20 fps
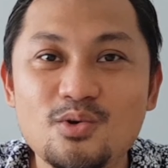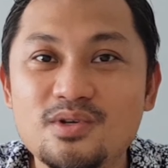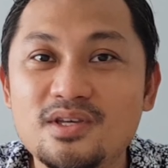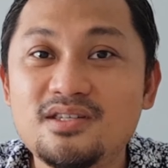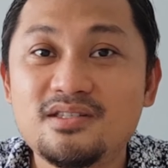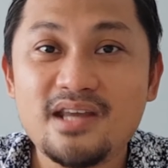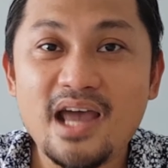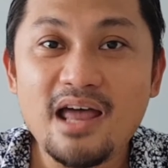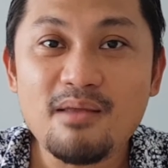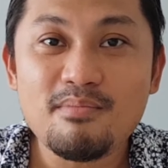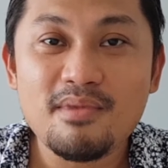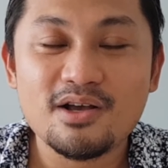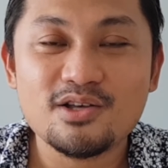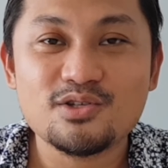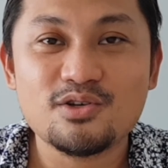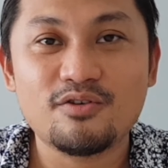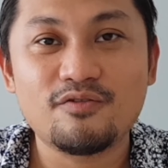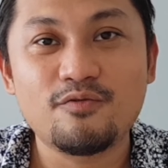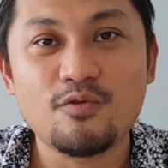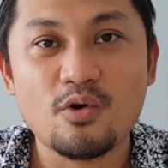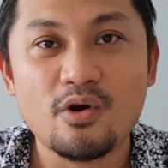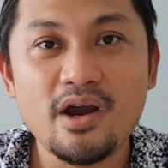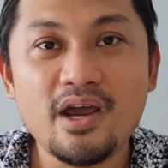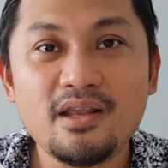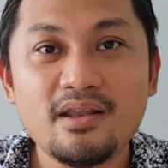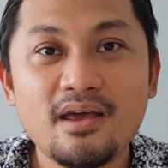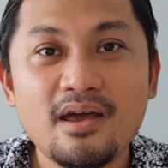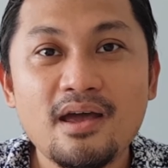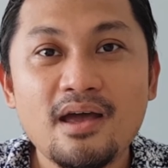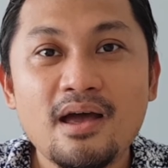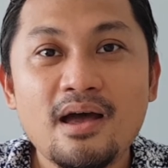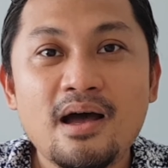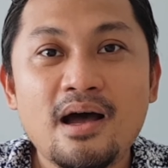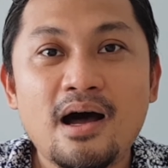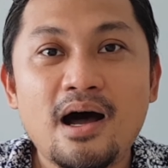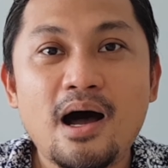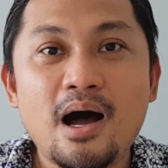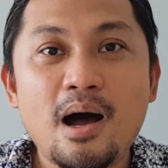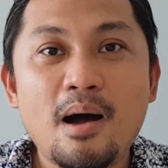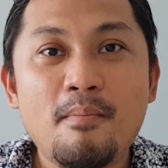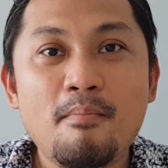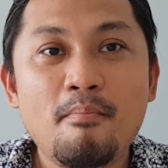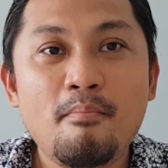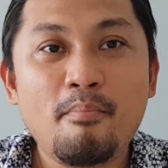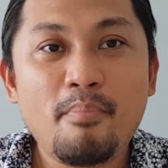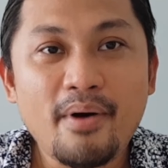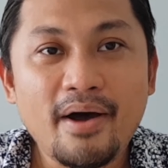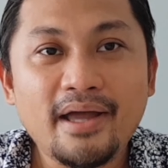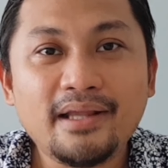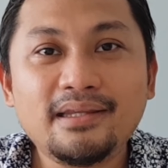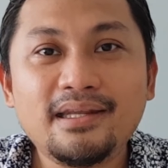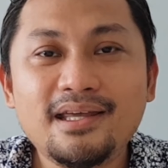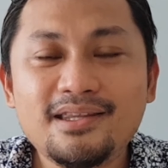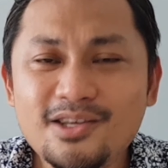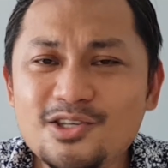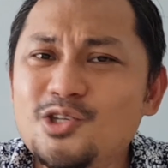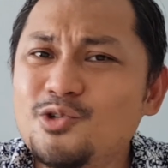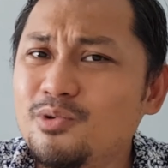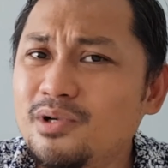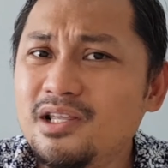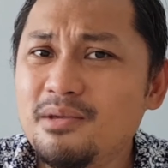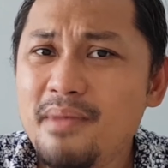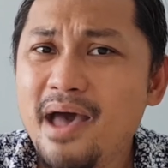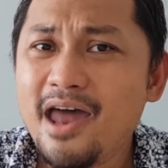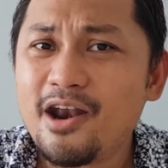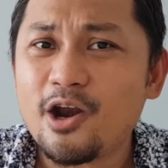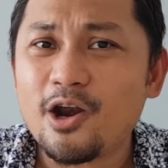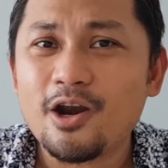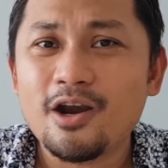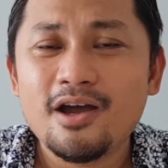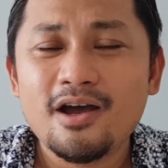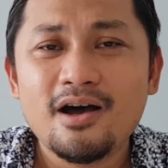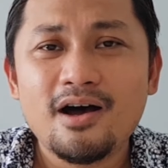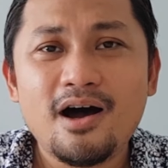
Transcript: a stand mixer for it. But it doesn't really matter